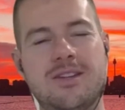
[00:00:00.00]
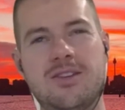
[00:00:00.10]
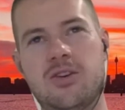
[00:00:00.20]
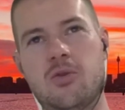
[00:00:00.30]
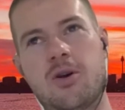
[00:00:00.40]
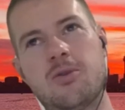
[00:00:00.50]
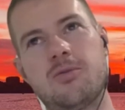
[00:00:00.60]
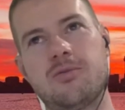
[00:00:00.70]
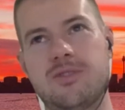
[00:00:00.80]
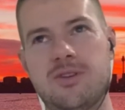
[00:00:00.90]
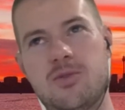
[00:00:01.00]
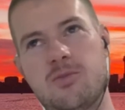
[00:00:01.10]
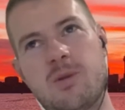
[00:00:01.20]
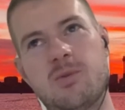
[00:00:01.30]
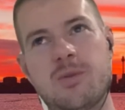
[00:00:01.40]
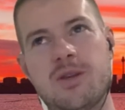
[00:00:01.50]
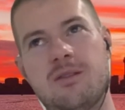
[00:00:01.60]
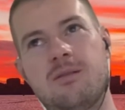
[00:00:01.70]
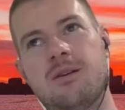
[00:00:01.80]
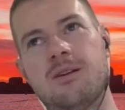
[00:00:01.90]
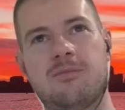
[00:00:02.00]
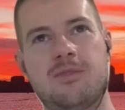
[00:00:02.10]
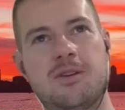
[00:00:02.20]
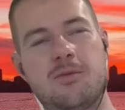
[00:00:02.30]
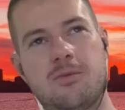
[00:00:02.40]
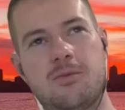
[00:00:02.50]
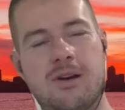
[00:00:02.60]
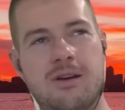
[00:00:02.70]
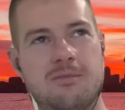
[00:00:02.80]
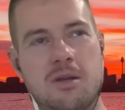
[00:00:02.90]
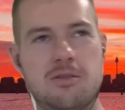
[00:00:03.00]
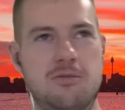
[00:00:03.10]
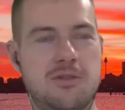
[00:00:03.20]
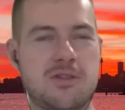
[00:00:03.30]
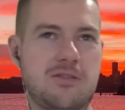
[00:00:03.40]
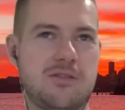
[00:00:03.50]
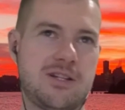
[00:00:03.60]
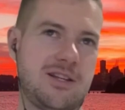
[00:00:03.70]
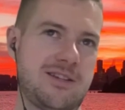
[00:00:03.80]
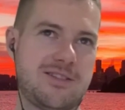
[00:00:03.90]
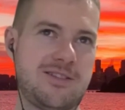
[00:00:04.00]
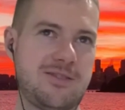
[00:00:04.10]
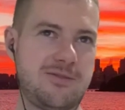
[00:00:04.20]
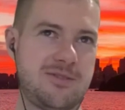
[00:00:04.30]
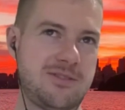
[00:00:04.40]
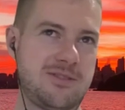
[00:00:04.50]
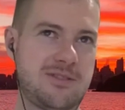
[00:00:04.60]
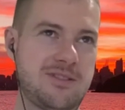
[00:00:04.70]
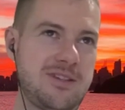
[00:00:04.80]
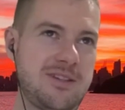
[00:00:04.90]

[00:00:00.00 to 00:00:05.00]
you know oh you know do you remember me um, you know I met you at the salsa class you know in the